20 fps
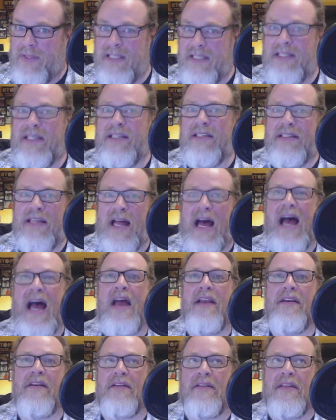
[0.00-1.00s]
this is
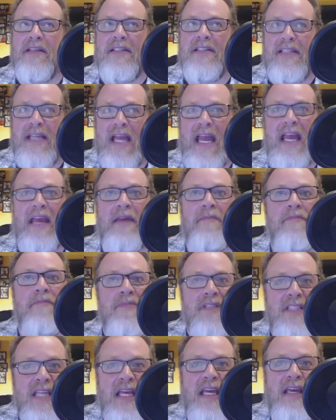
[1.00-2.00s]
not the
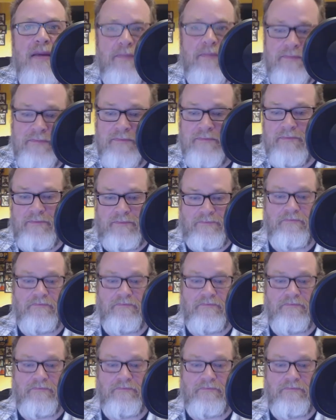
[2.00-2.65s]
same team.